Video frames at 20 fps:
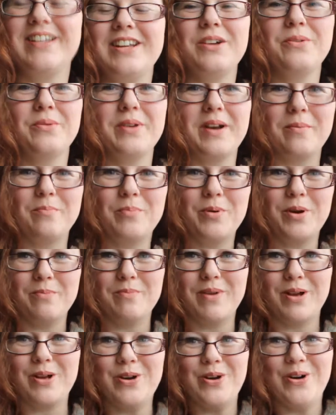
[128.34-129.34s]
you know, when I'm putting
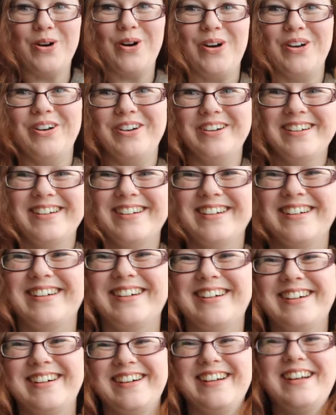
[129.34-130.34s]
my coat
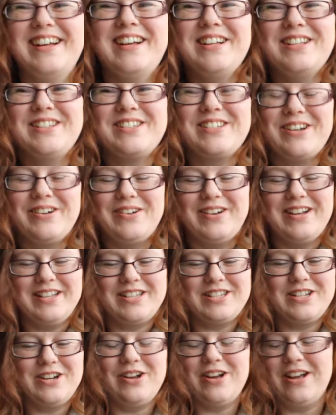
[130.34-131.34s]
on. So
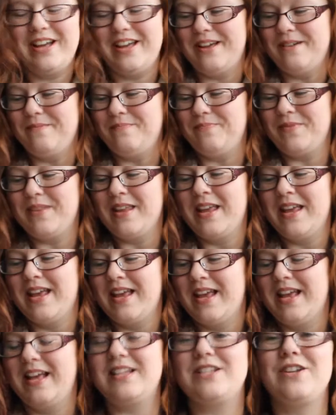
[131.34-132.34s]
it's not
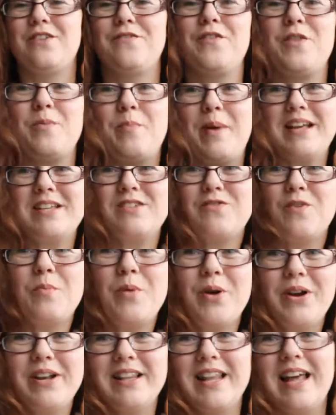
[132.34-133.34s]
for the best for putting